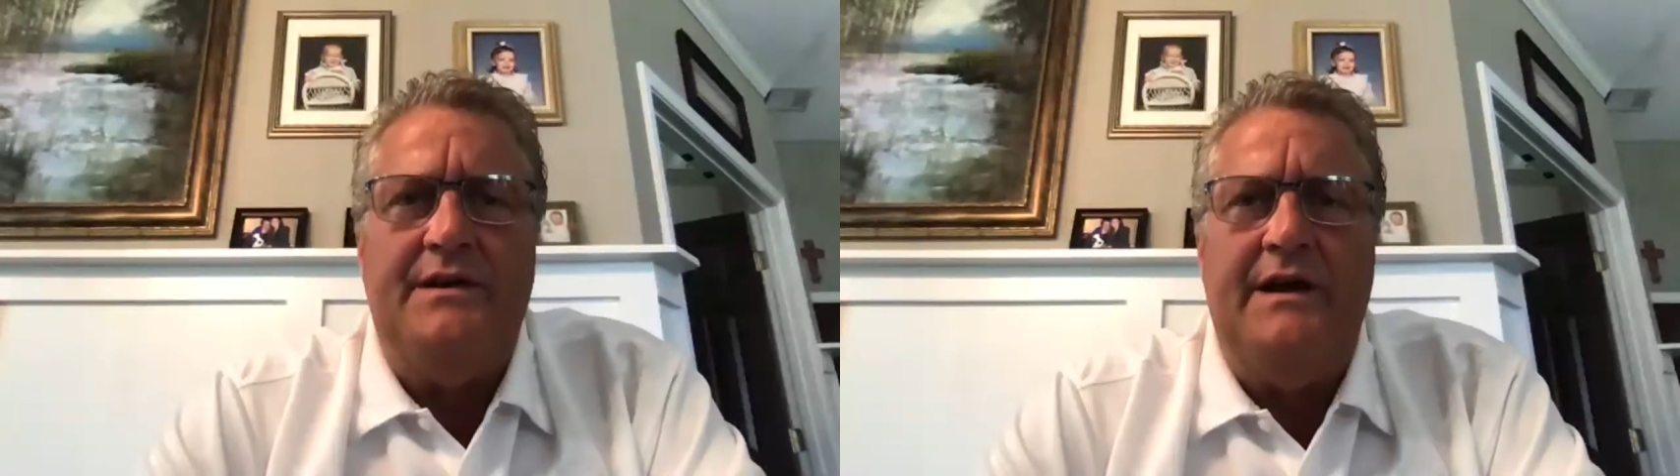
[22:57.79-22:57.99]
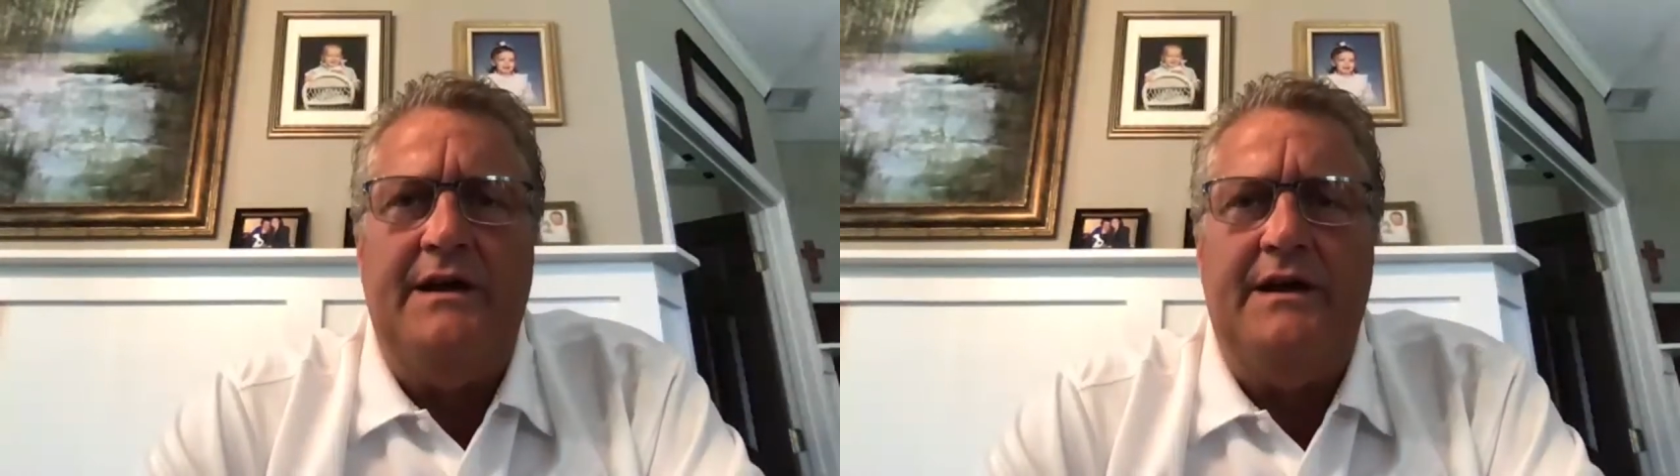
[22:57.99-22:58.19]

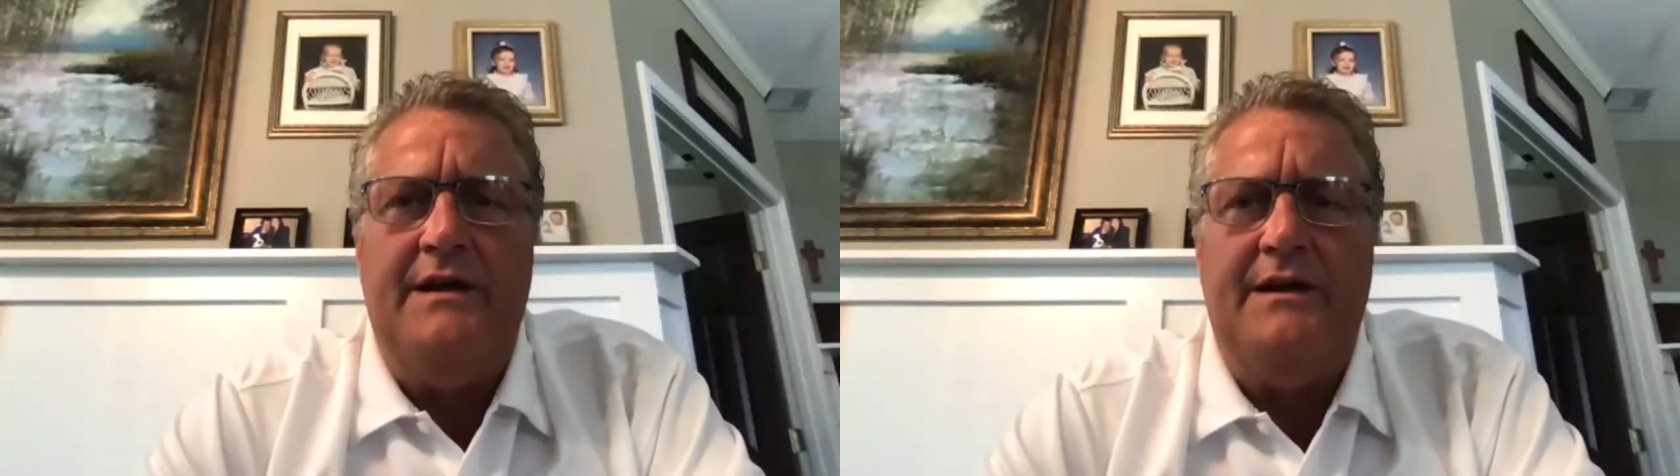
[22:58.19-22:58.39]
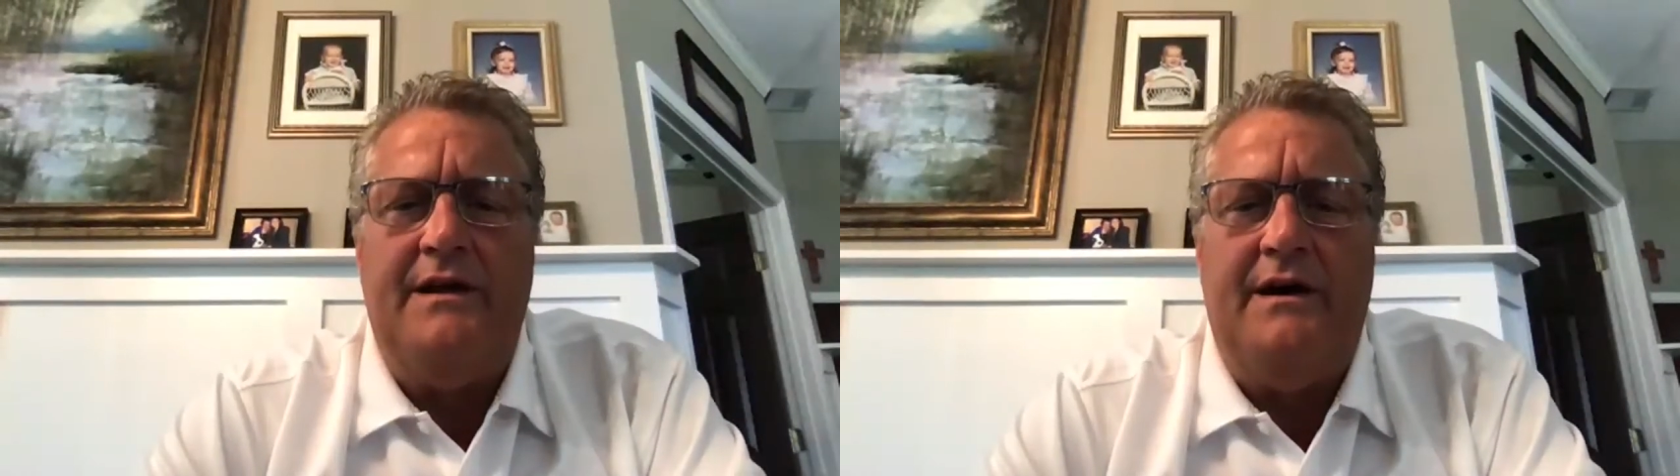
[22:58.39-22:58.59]

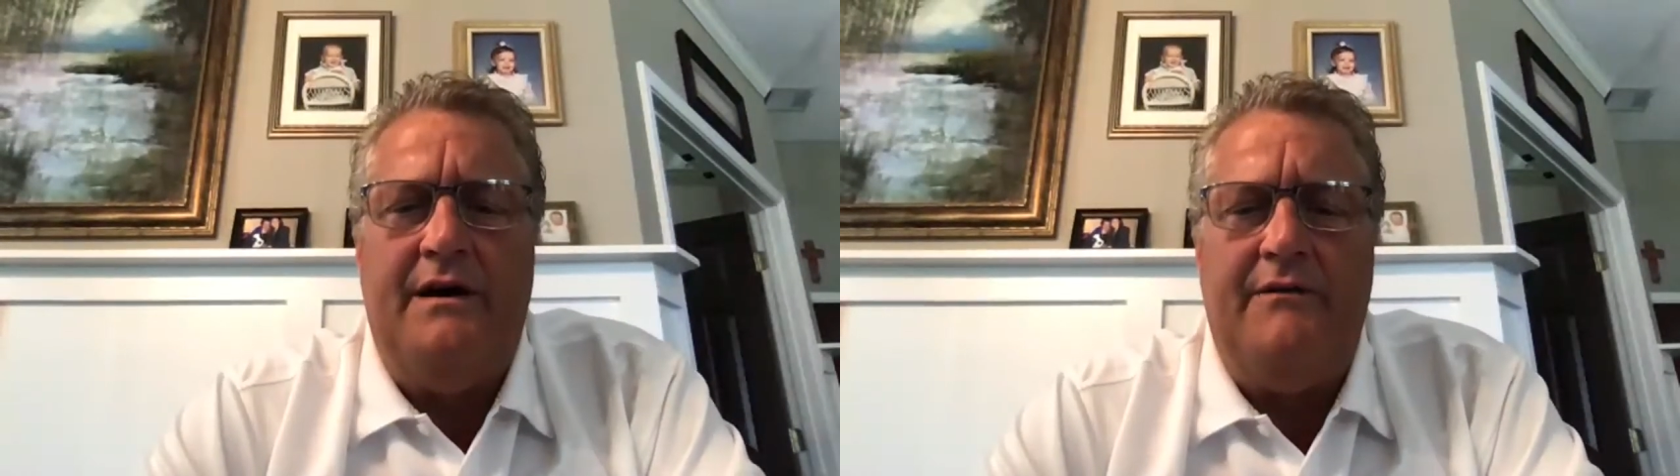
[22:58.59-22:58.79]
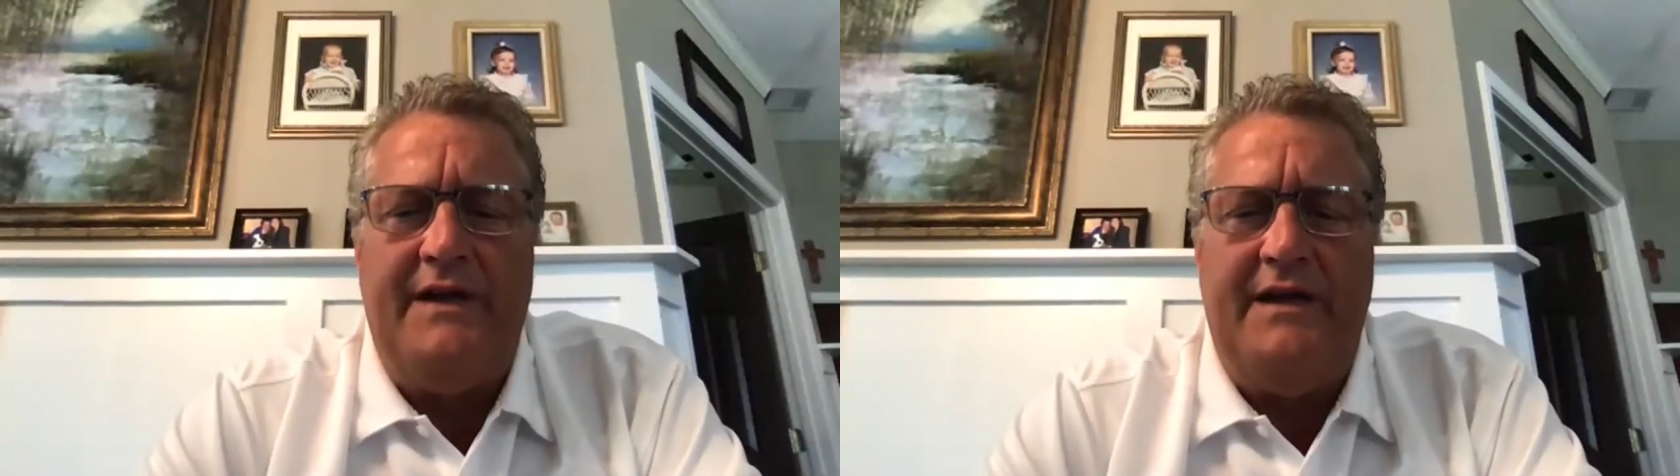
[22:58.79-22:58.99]
and
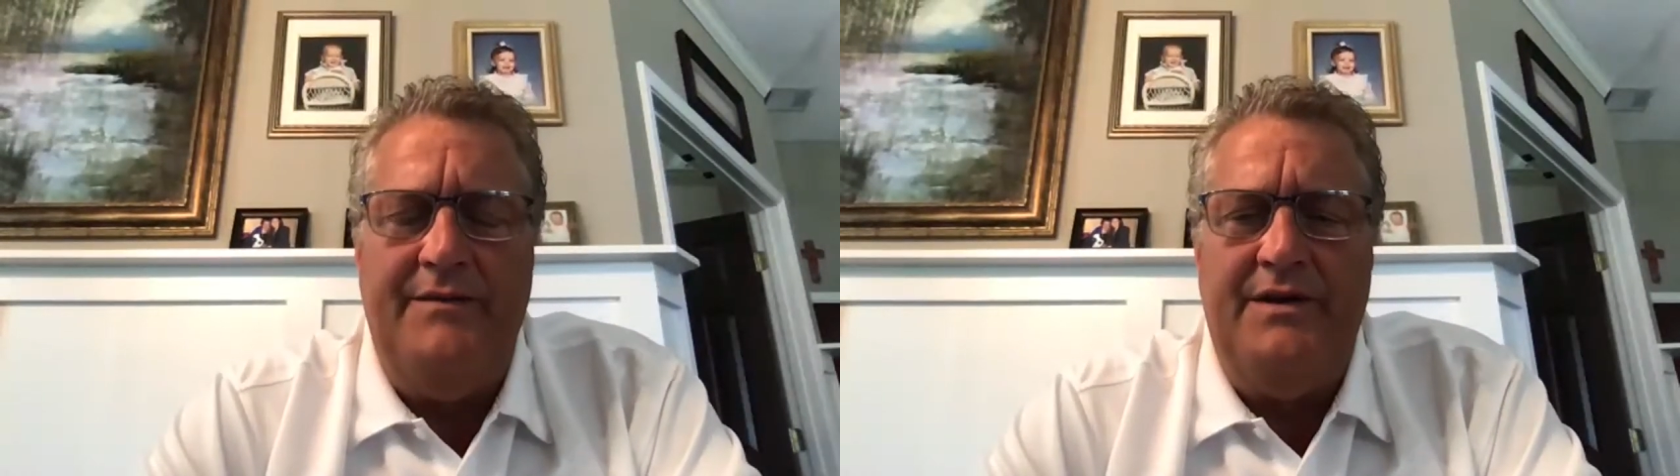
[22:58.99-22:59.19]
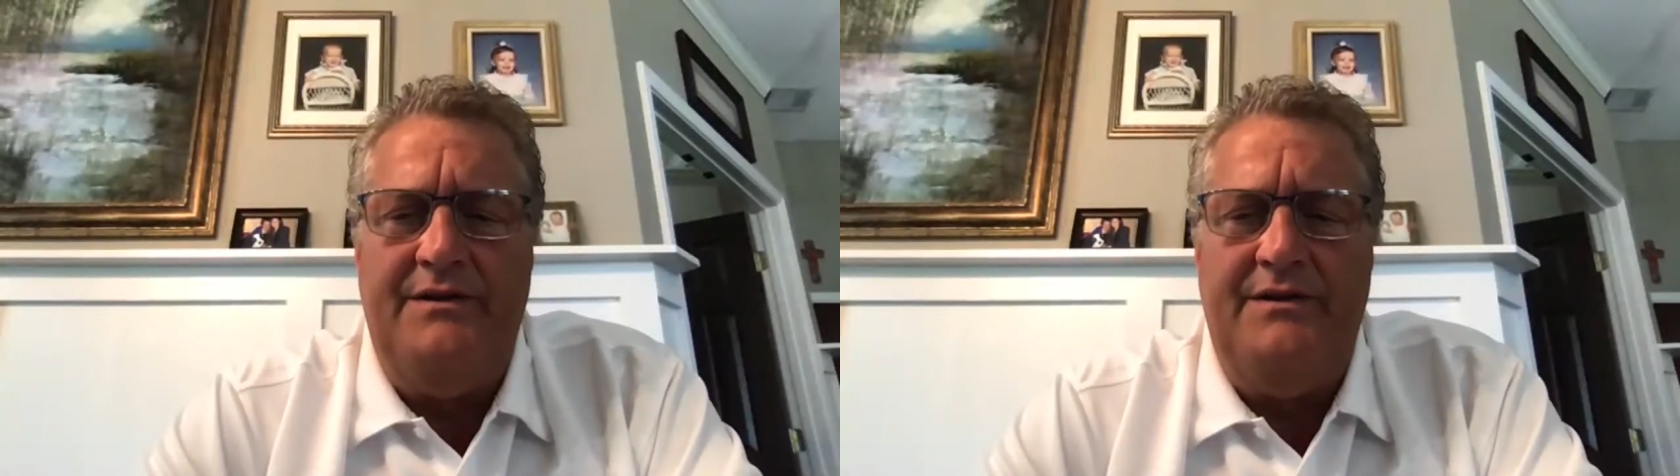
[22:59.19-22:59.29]
they came in